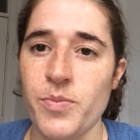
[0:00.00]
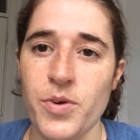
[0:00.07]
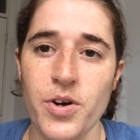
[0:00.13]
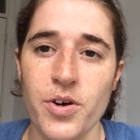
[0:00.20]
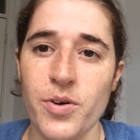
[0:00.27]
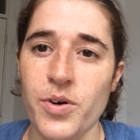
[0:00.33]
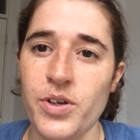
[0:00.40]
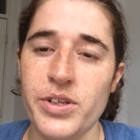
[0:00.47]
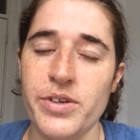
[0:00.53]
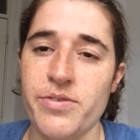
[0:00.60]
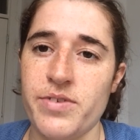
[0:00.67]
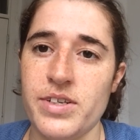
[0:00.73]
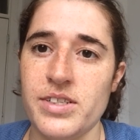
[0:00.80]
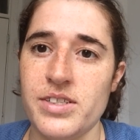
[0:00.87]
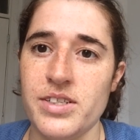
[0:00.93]
go all
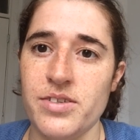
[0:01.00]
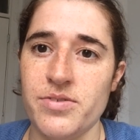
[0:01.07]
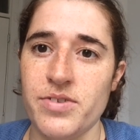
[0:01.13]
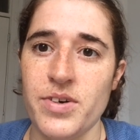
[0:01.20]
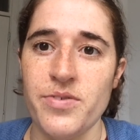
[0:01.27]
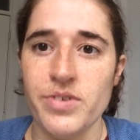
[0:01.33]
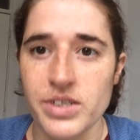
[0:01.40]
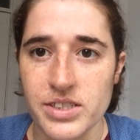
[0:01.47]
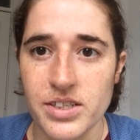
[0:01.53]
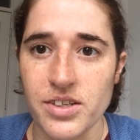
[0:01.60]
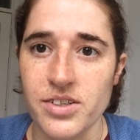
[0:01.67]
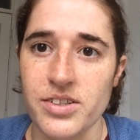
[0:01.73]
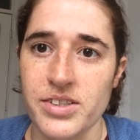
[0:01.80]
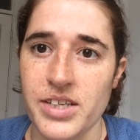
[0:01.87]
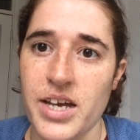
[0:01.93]
defensive every
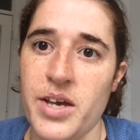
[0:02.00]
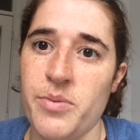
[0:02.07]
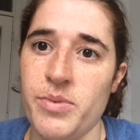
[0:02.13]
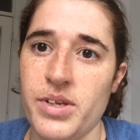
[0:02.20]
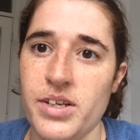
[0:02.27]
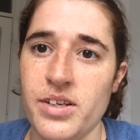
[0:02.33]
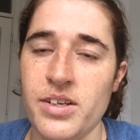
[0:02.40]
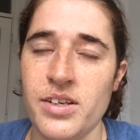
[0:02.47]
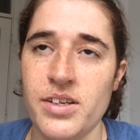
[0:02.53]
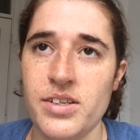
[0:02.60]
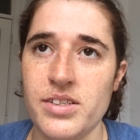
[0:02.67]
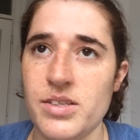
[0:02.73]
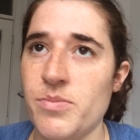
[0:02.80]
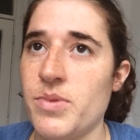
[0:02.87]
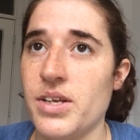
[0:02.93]
single time that
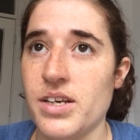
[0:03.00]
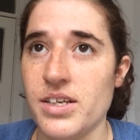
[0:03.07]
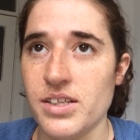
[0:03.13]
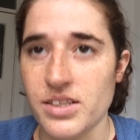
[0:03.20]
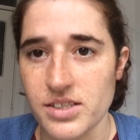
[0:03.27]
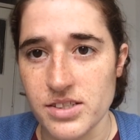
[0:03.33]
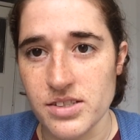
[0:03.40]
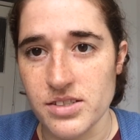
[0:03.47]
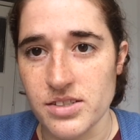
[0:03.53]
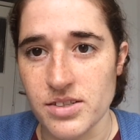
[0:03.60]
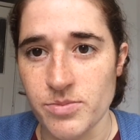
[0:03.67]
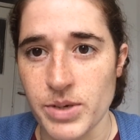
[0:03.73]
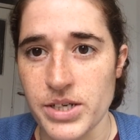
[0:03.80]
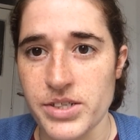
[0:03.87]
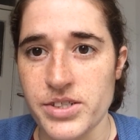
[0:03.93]
something like this
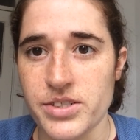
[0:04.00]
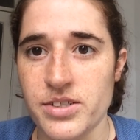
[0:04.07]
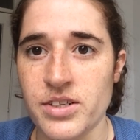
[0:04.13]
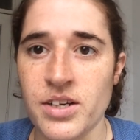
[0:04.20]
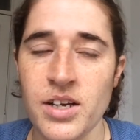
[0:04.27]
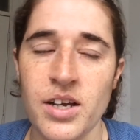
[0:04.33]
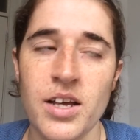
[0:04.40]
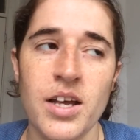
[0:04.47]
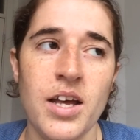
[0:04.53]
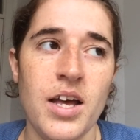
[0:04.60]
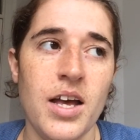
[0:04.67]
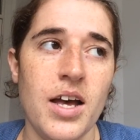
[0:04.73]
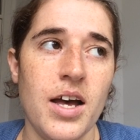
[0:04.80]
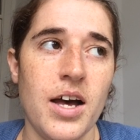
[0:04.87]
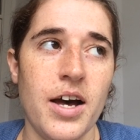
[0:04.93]
isn't mentioned.
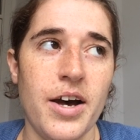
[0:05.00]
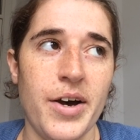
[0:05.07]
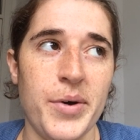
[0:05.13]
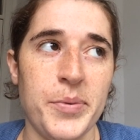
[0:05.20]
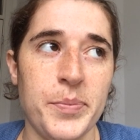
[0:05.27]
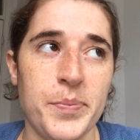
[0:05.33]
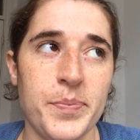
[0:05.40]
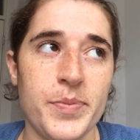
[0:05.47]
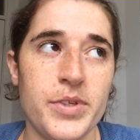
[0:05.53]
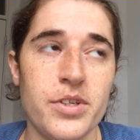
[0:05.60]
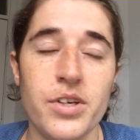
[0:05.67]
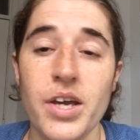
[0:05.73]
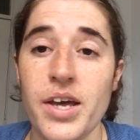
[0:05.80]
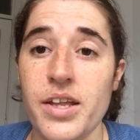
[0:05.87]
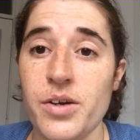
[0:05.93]
So
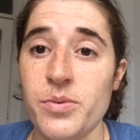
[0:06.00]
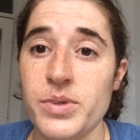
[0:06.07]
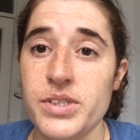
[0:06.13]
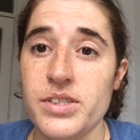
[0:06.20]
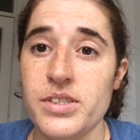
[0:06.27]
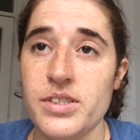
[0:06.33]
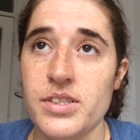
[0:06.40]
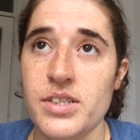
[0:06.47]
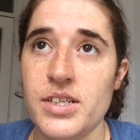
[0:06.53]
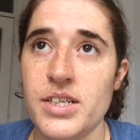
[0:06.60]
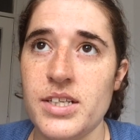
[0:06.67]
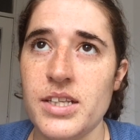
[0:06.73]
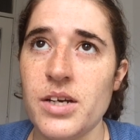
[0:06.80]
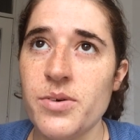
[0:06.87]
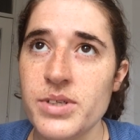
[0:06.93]
yeah, that was
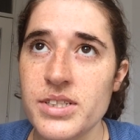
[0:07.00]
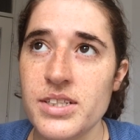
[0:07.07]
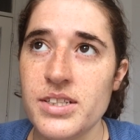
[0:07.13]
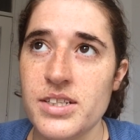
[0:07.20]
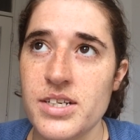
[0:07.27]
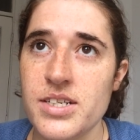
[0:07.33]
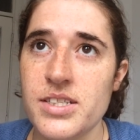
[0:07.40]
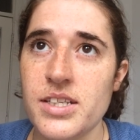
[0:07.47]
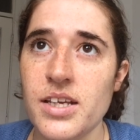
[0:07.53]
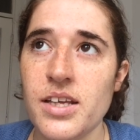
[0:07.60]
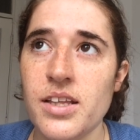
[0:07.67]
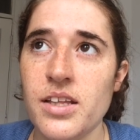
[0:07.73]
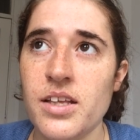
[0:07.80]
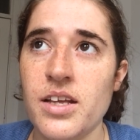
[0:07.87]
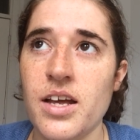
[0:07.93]

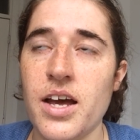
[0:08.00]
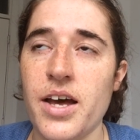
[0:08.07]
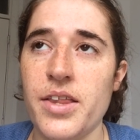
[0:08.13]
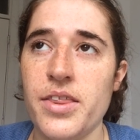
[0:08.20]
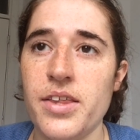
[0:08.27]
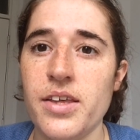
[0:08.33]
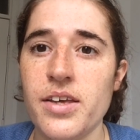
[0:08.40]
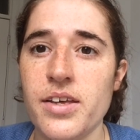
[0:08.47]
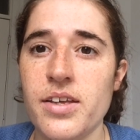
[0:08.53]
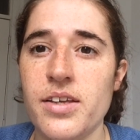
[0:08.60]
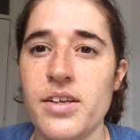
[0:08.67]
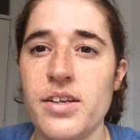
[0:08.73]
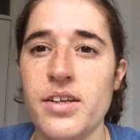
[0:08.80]
interesting. I think